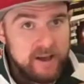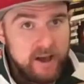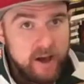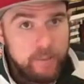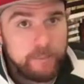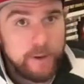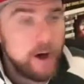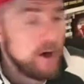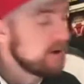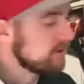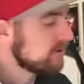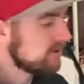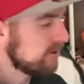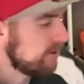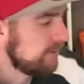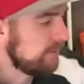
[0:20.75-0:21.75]
a
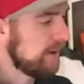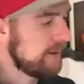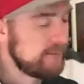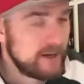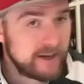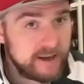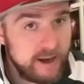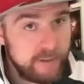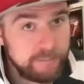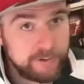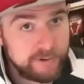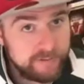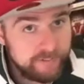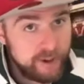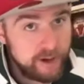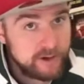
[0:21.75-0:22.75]
box or maybe a couple
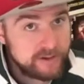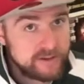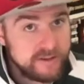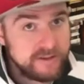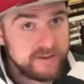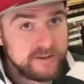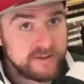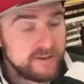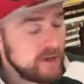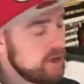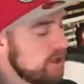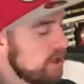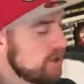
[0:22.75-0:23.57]
of boxes.